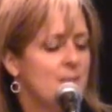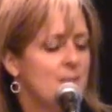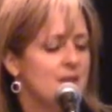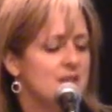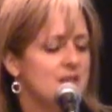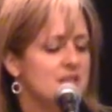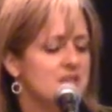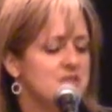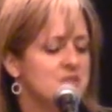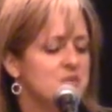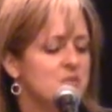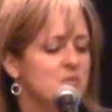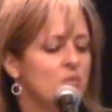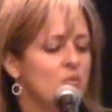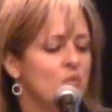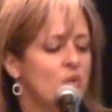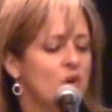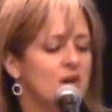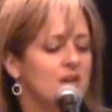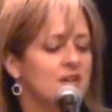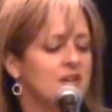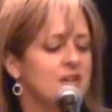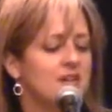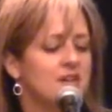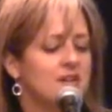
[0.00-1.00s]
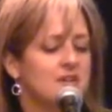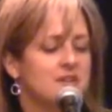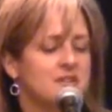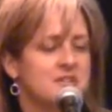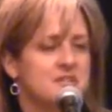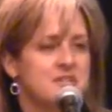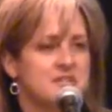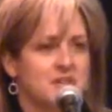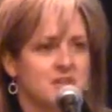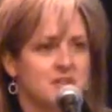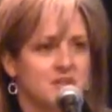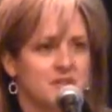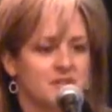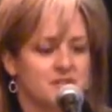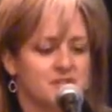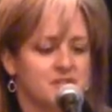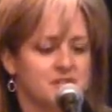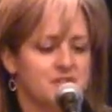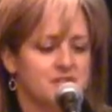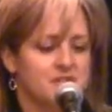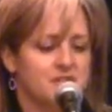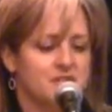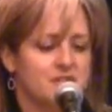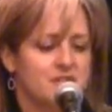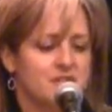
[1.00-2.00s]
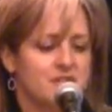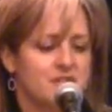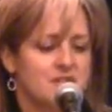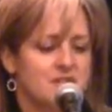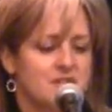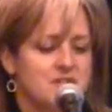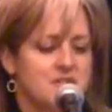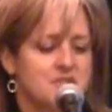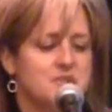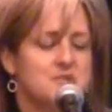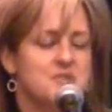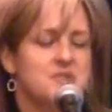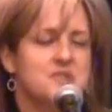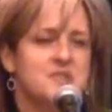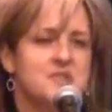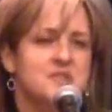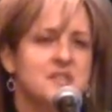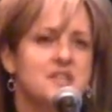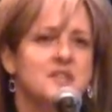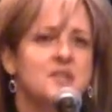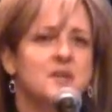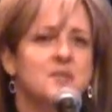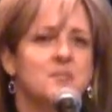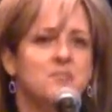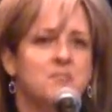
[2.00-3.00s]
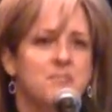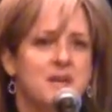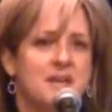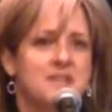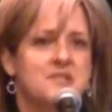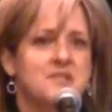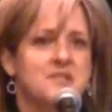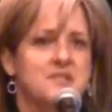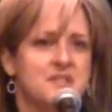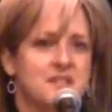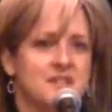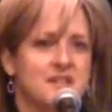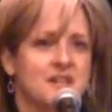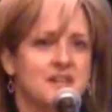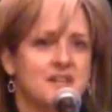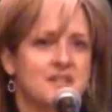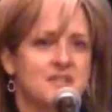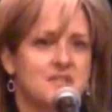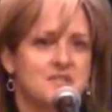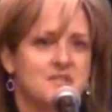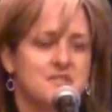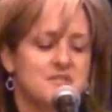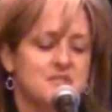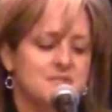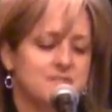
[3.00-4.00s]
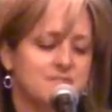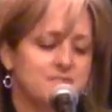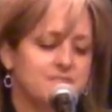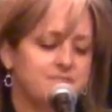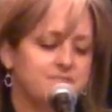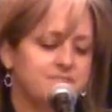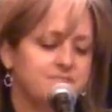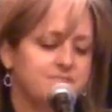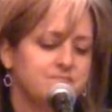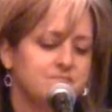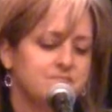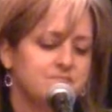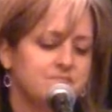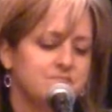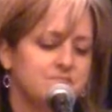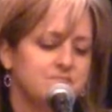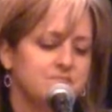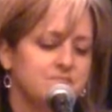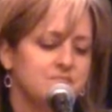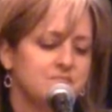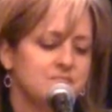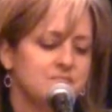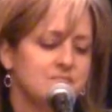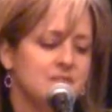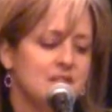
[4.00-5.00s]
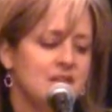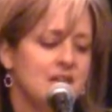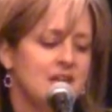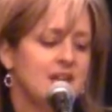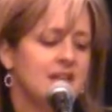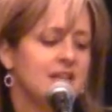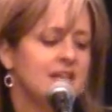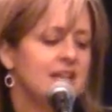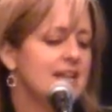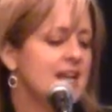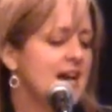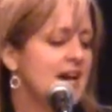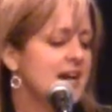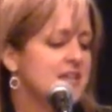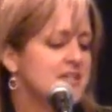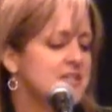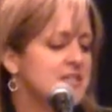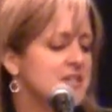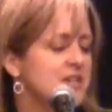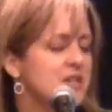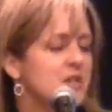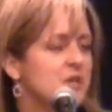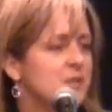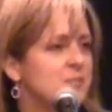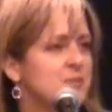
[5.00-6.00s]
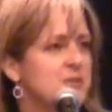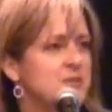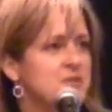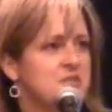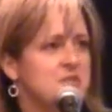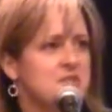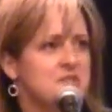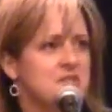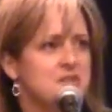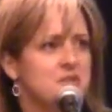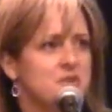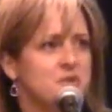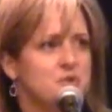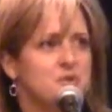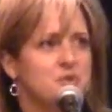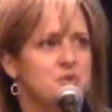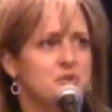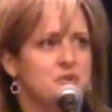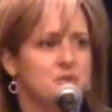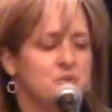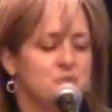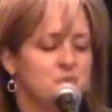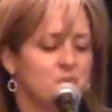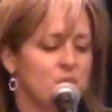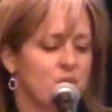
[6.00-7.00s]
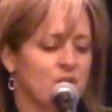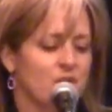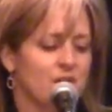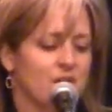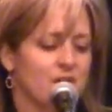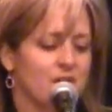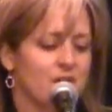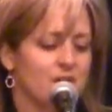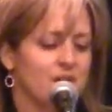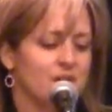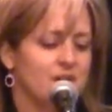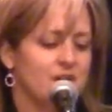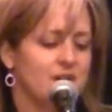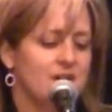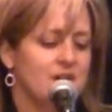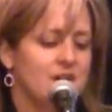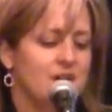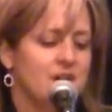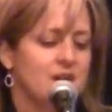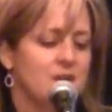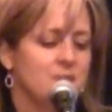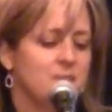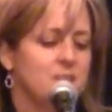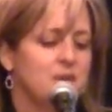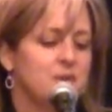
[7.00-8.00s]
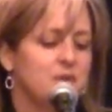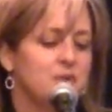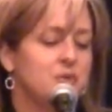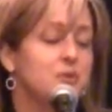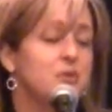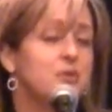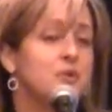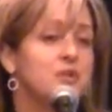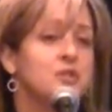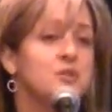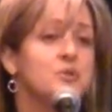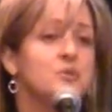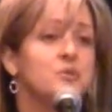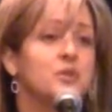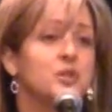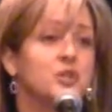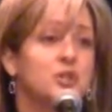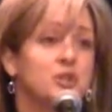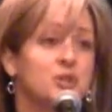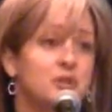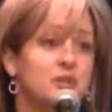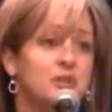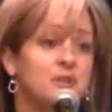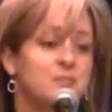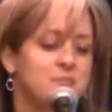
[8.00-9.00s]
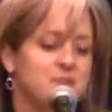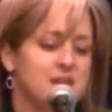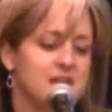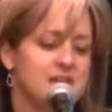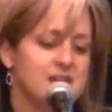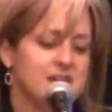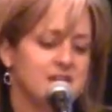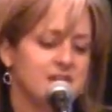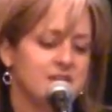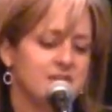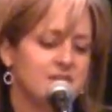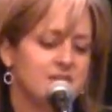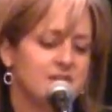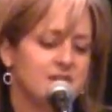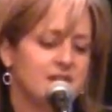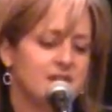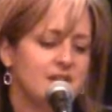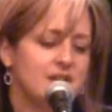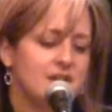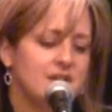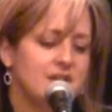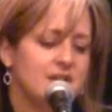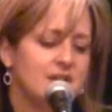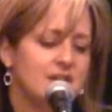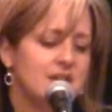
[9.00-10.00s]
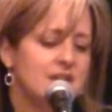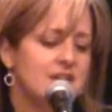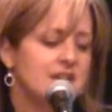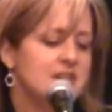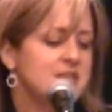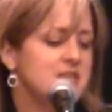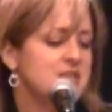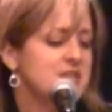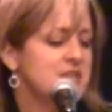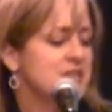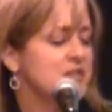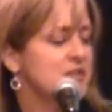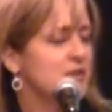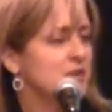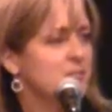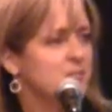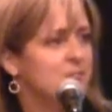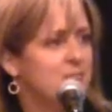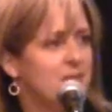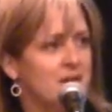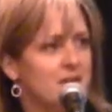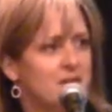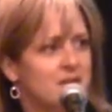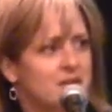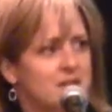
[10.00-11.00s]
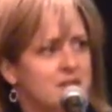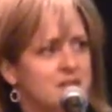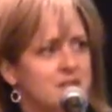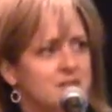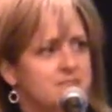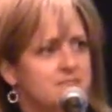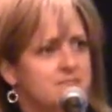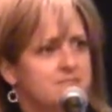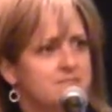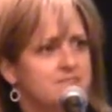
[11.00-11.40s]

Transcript: is one adult to see the best in us. Not to help you see who you were, but who you could be. Is it your mother,